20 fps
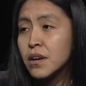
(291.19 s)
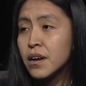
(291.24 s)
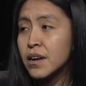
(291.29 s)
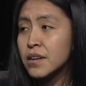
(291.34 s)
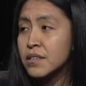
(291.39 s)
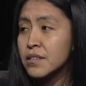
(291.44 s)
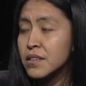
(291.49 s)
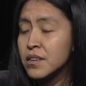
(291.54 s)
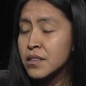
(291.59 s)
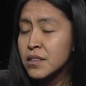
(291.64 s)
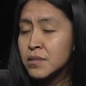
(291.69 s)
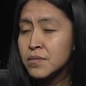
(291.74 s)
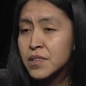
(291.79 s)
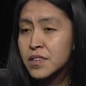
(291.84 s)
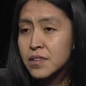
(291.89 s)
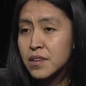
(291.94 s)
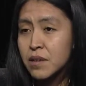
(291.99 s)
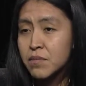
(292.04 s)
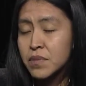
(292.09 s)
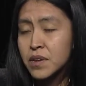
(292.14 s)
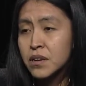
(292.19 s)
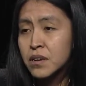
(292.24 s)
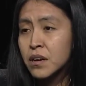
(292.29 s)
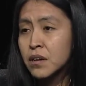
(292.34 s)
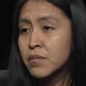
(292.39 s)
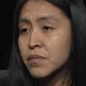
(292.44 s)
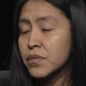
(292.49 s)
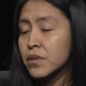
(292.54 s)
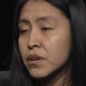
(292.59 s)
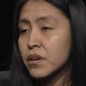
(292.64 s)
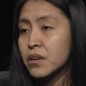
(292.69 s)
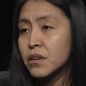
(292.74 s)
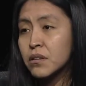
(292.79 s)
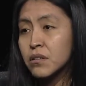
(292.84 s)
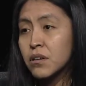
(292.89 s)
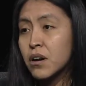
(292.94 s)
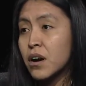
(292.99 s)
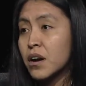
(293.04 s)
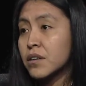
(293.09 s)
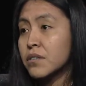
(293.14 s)
I've seen them stepping up in a
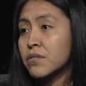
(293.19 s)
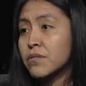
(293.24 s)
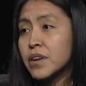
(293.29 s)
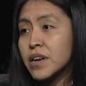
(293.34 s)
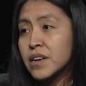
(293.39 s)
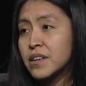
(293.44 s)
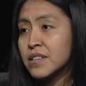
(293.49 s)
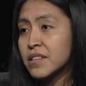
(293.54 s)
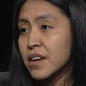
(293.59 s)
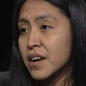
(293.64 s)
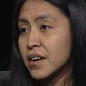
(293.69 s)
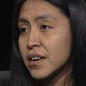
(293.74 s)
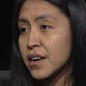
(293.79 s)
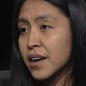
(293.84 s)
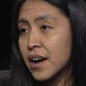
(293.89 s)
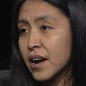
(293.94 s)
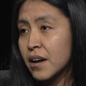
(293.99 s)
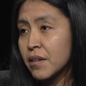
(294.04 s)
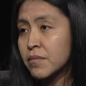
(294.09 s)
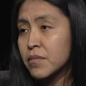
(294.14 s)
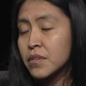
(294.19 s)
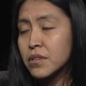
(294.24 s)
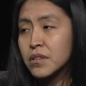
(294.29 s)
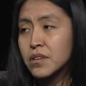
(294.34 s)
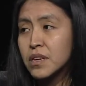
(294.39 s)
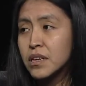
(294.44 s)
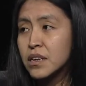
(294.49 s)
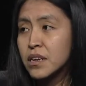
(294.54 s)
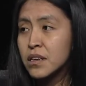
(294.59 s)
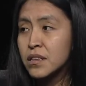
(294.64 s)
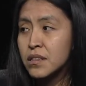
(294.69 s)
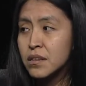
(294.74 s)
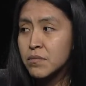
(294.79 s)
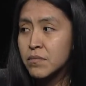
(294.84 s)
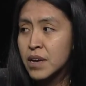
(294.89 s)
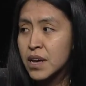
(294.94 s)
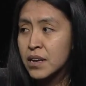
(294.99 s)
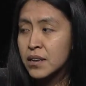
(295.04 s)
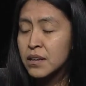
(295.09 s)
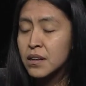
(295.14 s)
lot of ways at camp, leading the
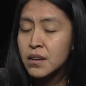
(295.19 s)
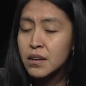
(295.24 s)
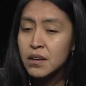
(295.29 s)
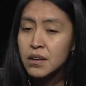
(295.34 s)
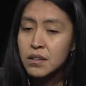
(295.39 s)
men.